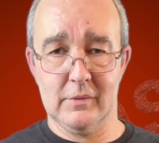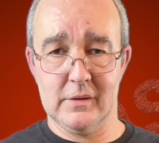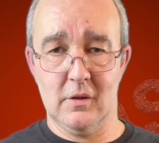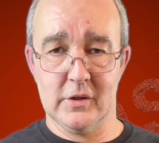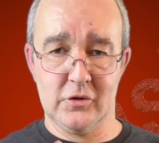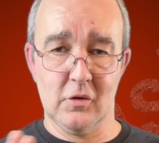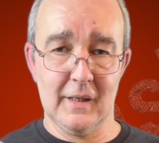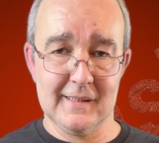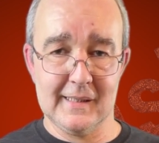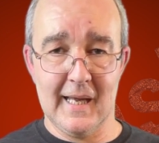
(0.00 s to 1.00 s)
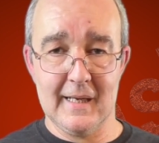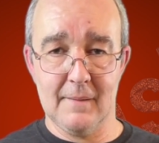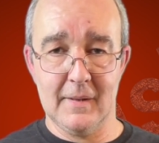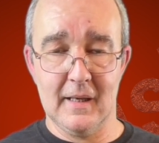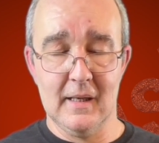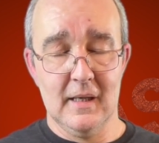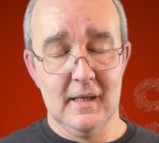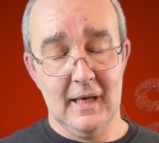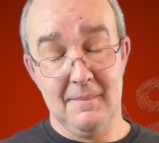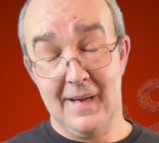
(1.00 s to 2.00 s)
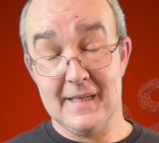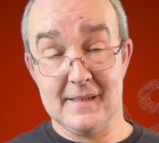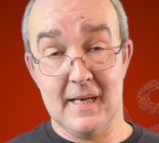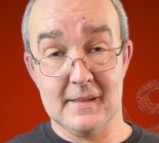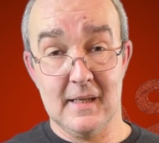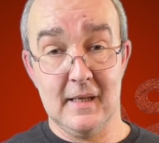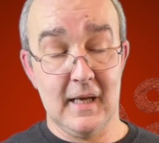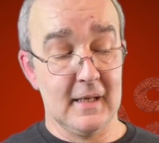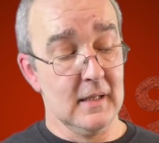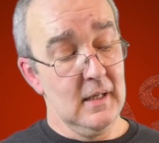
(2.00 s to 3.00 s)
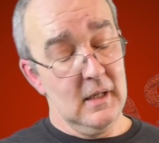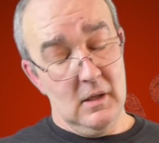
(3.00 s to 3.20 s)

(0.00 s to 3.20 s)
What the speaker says: sort of struggling to get it a bit, and it made sense in the end.